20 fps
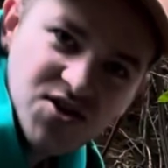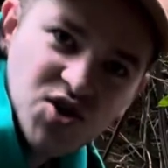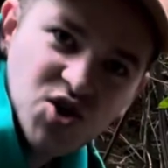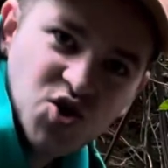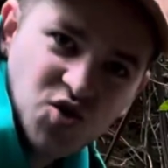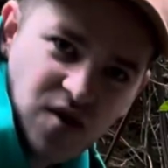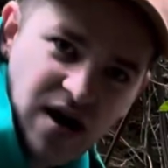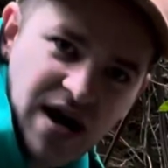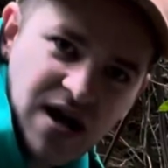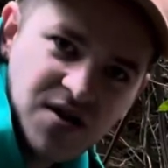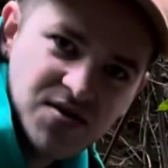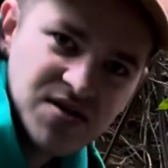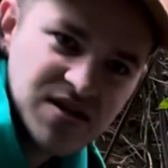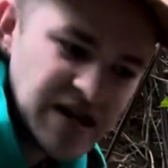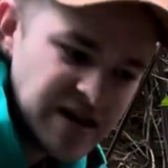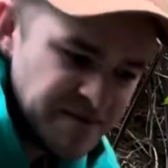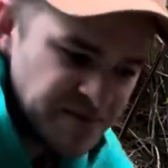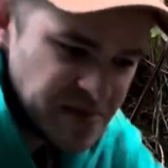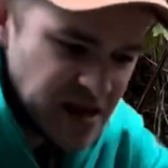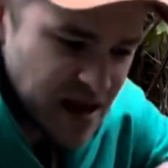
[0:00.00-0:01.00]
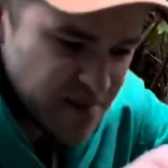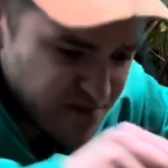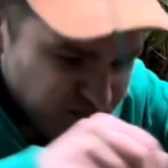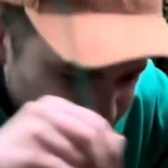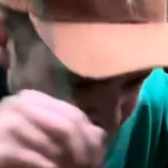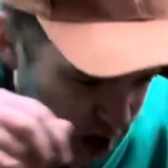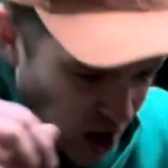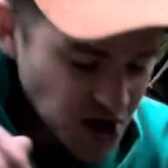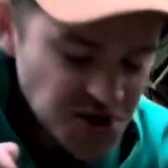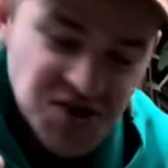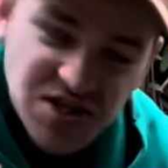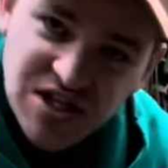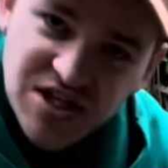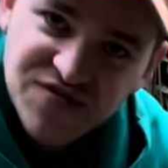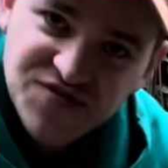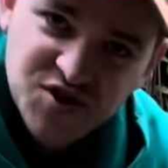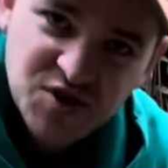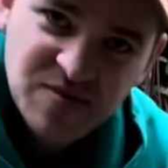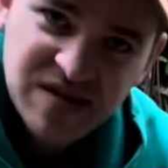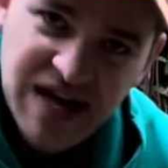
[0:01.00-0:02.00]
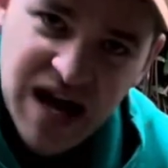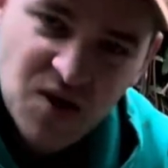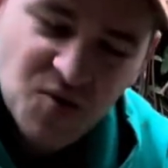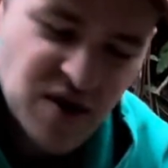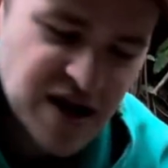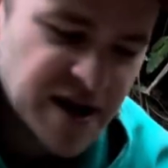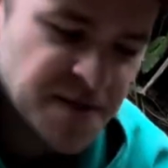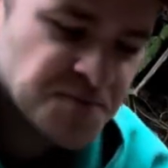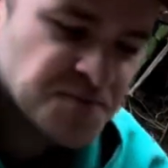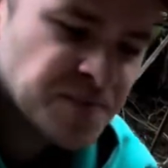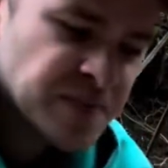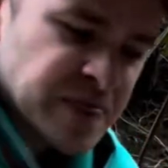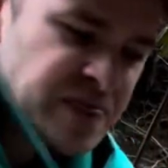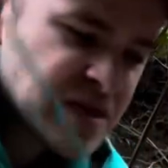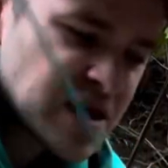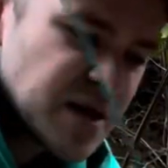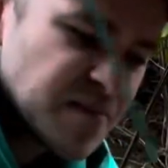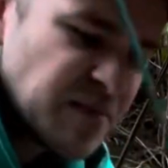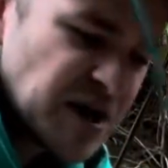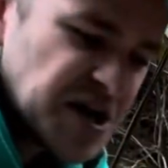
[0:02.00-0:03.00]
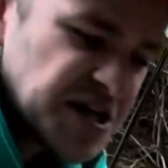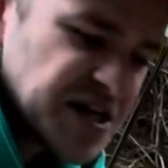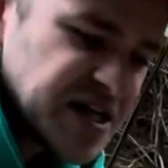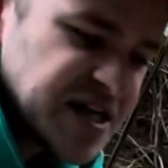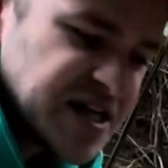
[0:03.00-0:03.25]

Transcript: the ground, and positive should be that way. But